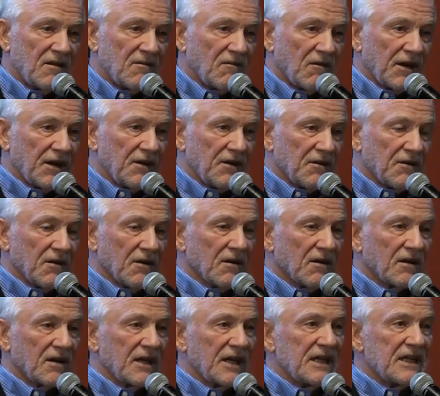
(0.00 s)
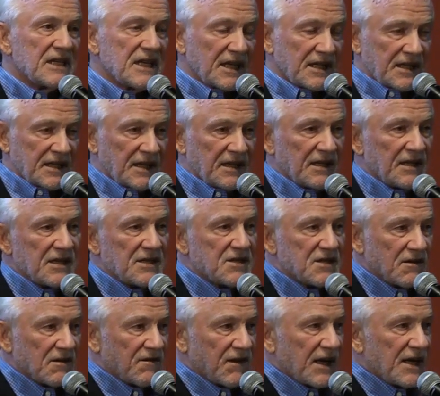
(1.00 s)
when you're conducting these
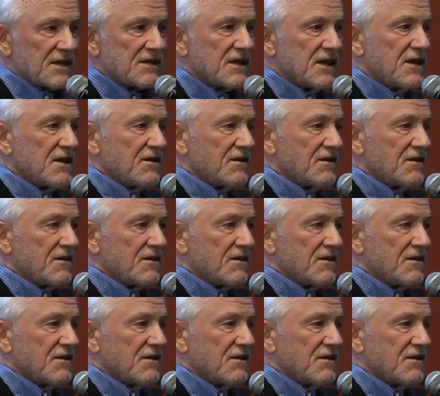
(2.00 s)
surveys